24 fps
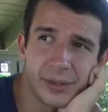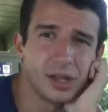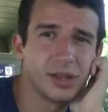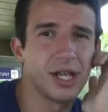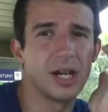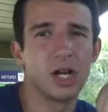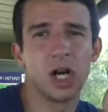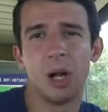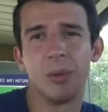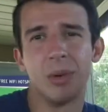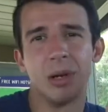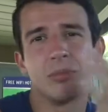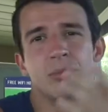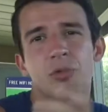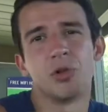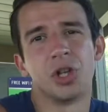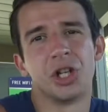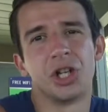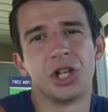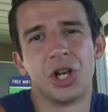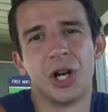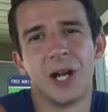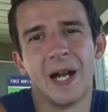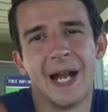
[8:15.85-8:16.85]
They'd all be
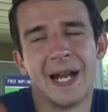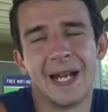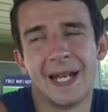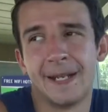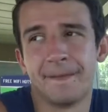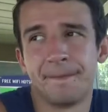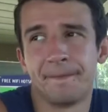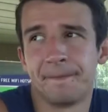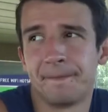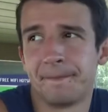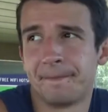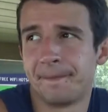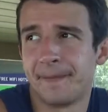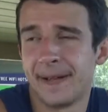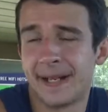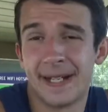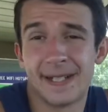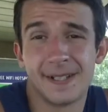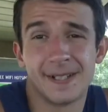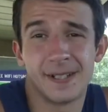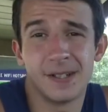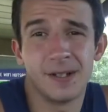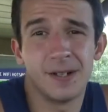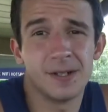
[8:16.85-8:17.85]
really good at it. I
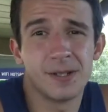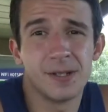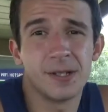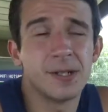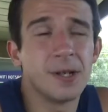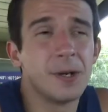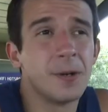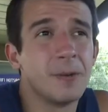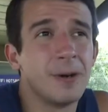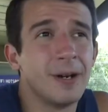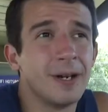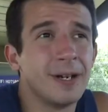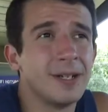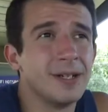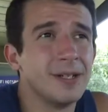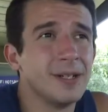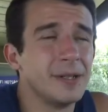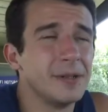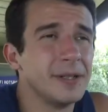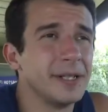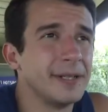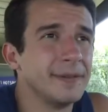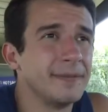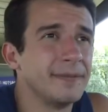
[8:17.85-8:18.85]
guess they all just don't want to
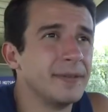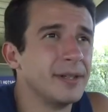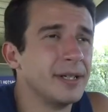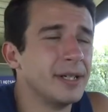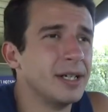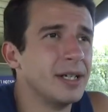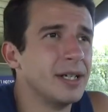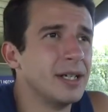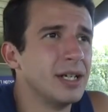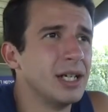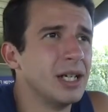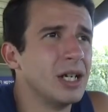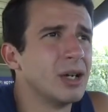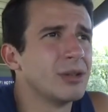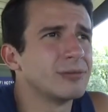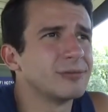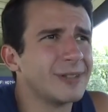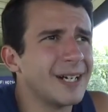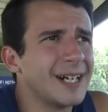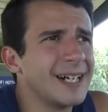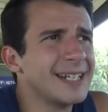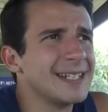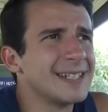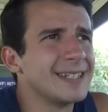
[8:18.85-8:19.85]
do it.
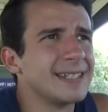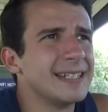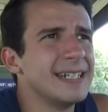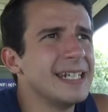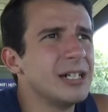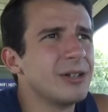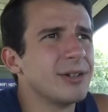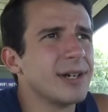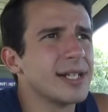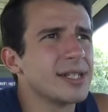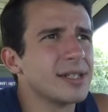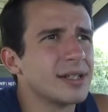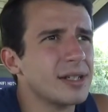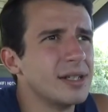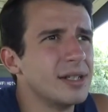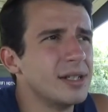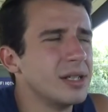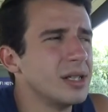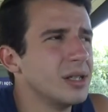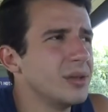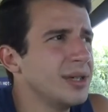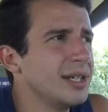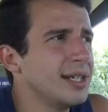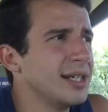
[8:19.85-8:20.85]
Ryan Seacrest could
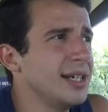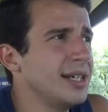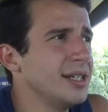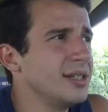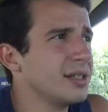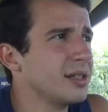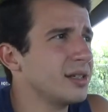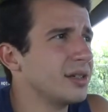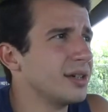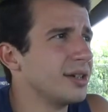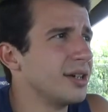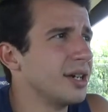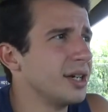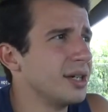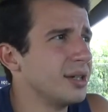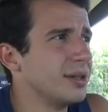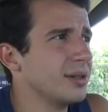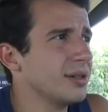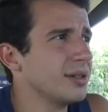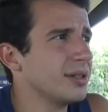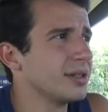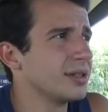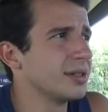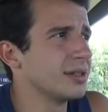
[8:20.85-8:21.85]
do it. He's a good
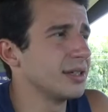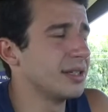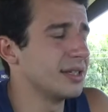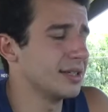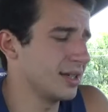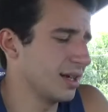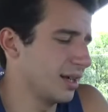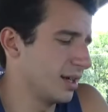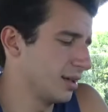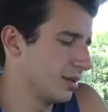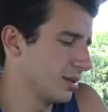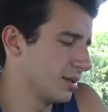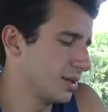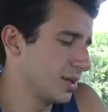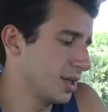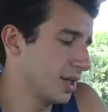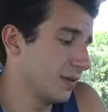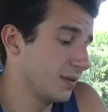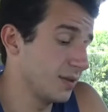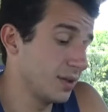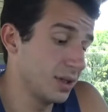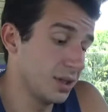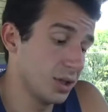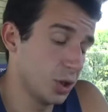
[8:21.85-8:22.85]
host. He's got other
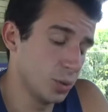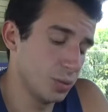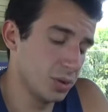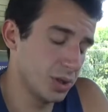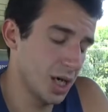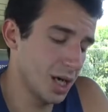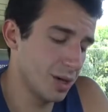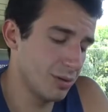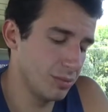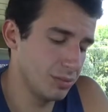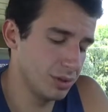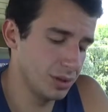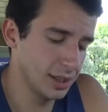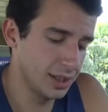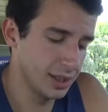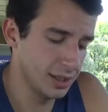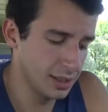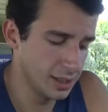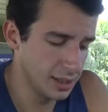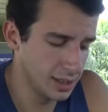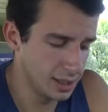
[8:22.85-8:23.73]
stuff to do probably.